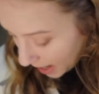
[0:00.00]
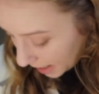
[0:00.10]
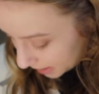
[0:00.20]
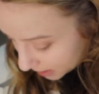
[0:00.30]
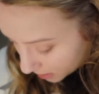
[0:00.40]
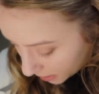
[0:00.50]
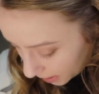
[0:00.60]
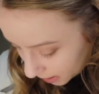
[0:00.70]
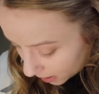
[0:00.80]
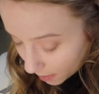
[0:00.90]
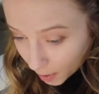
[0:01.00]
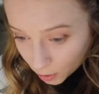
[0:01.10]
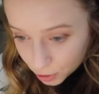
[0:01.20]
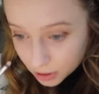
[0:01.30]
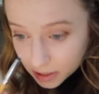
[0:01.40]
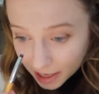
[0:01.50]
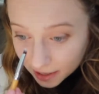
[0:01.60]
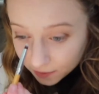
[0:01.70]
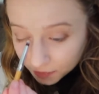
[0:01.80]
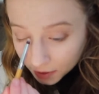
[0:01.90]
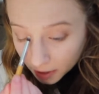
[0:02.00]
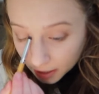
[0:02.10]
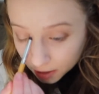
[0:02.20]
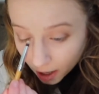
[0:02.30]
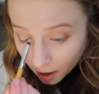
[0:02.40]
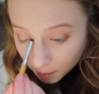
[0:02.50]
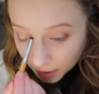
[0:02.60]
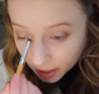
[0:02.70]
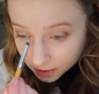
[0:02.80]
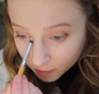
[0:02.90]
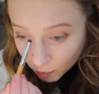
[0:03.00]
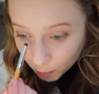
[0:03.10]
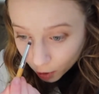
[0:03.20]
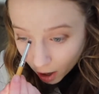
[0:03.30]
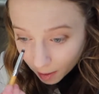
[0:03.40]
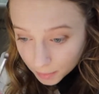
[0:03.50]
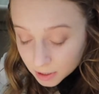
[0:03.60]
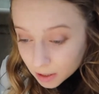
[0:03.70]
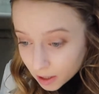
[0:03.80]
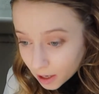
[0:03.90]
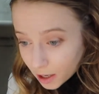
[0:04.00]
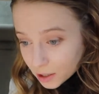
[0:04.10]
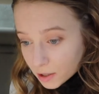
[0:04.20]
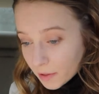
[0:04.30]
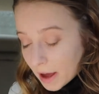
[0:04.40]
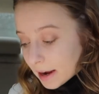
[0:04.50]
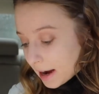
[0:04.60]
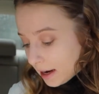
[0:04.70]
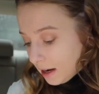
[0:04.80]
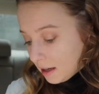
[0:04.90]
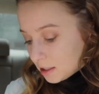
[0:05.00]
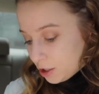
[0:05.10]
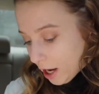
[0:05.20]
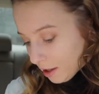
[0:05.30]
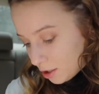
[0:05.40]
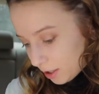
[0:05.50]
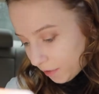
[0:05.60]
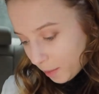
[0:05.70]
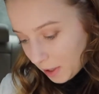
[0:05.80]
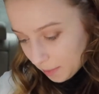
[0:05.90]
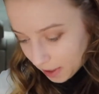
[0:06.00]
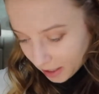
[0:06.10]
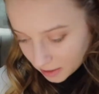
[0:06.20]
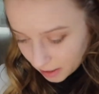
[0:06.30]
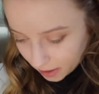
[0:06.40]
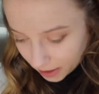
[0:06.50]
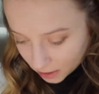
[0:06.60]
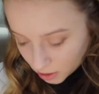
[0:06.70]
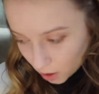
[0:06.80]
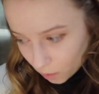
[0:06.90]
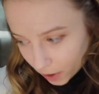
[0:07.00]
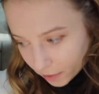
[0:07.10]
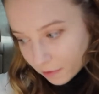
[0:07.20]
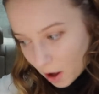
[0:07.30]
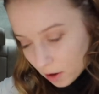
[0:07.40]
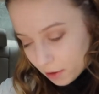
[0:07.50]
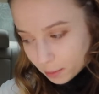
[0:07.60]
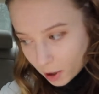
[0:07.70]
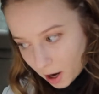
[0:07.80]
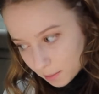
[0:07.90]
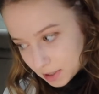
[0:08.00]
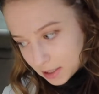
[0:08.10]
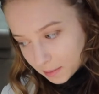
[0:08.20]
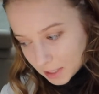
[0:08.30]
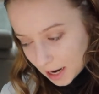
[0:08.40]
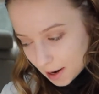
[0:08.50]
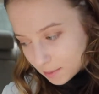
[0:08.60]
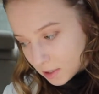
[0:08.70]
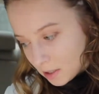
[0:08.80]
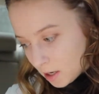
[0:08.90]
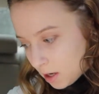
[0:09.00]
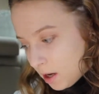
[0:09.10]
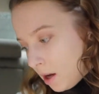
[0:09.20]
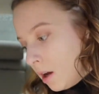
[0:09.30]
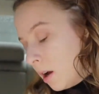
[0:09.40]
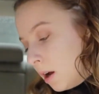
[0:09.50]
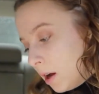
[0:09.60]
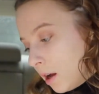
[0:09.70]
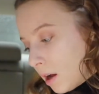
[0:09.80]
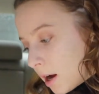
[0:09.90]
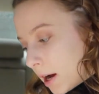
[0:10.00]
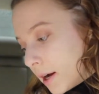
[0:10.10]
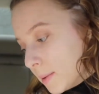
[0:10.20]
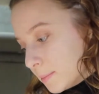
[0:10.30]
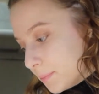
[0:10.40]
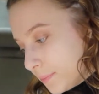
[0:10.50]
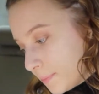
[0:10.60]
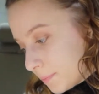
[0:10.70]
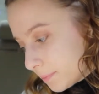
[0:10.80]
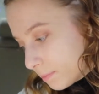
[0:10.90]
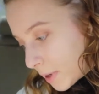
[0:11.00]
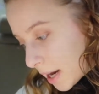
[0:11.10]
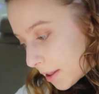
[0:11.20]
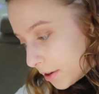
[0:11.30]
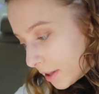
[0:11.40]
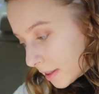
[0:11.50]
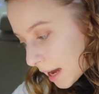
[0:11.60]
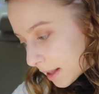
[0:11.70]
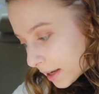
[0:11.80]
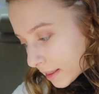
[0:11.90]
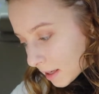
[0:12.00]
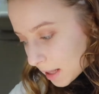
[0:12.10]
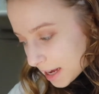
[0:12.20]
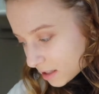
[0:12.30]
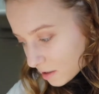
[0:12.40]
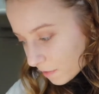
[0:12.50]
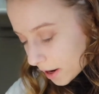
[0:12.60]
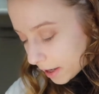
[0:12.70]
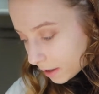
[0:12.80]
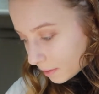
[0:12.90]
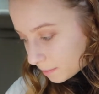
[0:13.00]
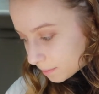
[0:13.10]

and like emotions that I'm feeling, not because of a prompt. So that kind of is challenging for me because I like don't want to follow the prompt sometimes. Um, but other than that, like the class is fine.